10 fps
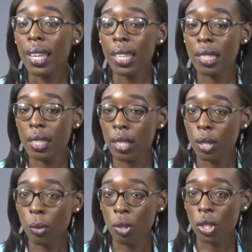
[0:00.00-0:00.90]

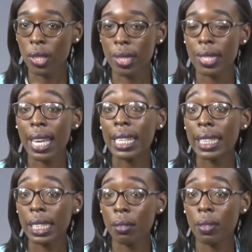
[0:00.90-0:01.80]
institutions, and
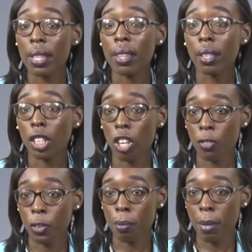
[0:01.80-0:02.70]
even the
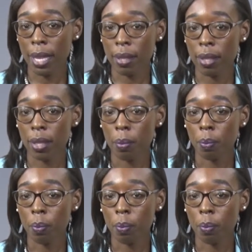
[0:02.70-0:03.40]
government.